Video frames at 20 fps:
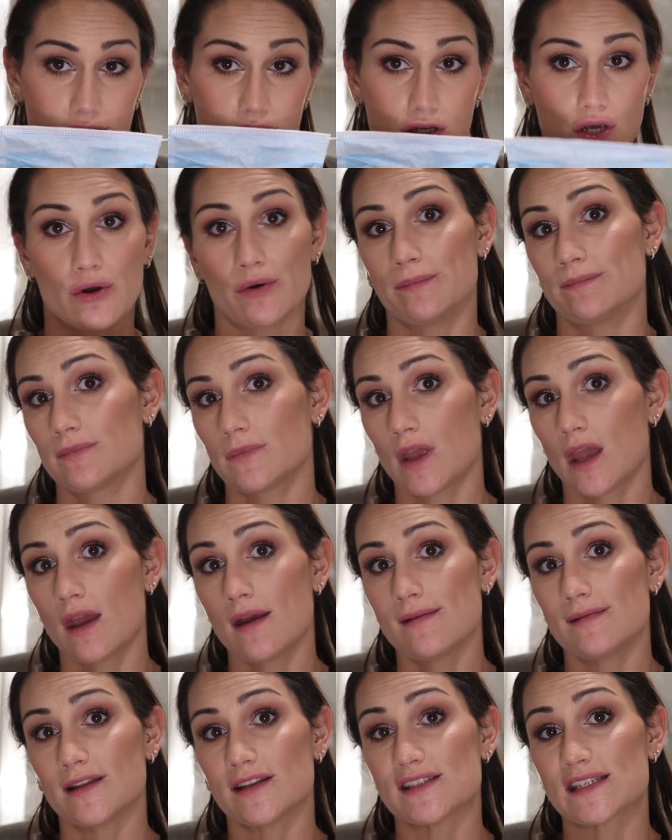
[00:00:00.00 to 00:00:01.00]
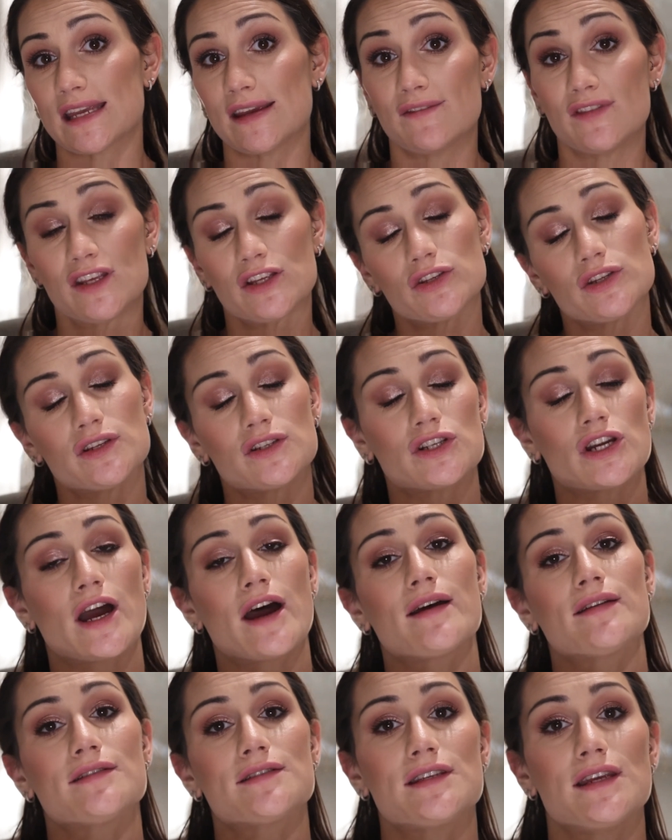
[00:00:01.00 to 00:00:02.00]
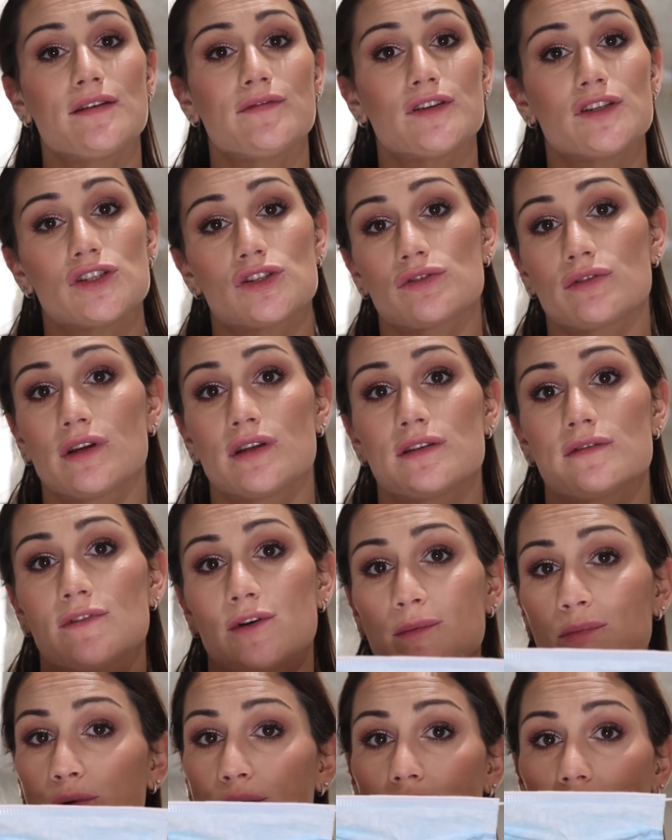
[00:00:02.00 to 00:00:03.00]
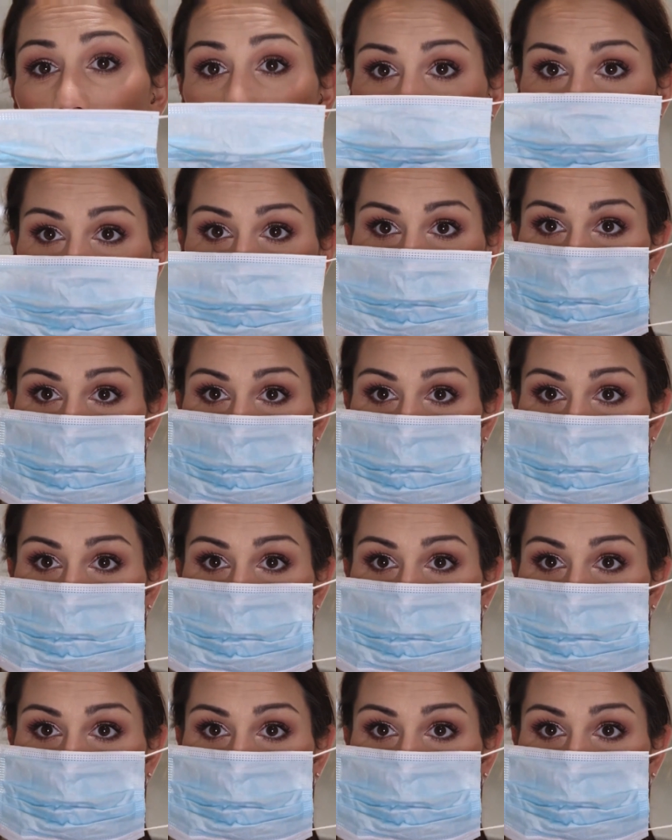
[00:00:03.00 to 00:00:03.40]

So let's give this a shot and see if it's transfer proof.